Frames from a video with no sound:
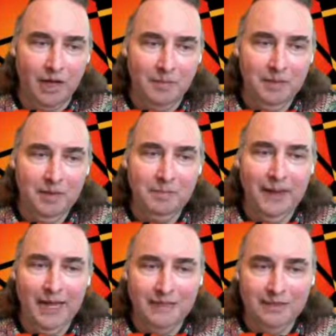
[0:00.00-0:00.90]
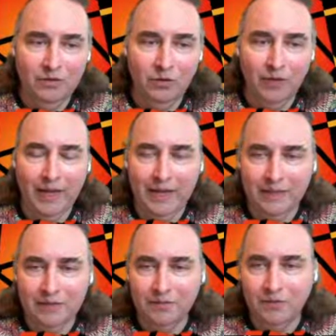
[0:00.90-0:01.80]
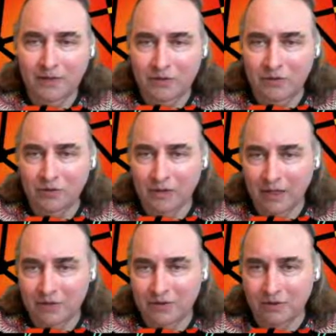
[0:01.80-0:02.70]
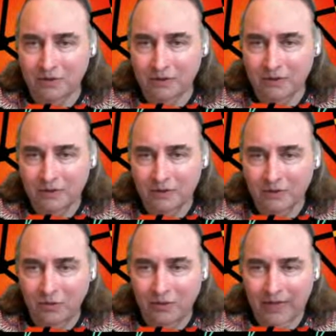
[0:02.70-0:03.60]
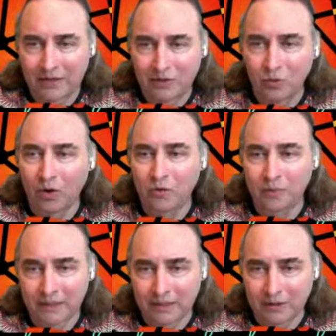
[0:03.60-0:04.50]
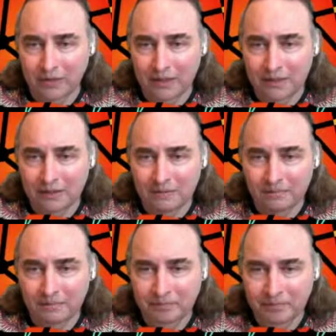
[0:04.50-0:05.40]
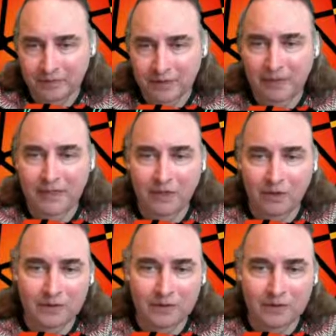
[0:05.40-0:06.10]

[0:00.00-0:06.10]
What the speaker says: I may be passing through the hands of things in your cluster that you aren't willing to trust, depending on the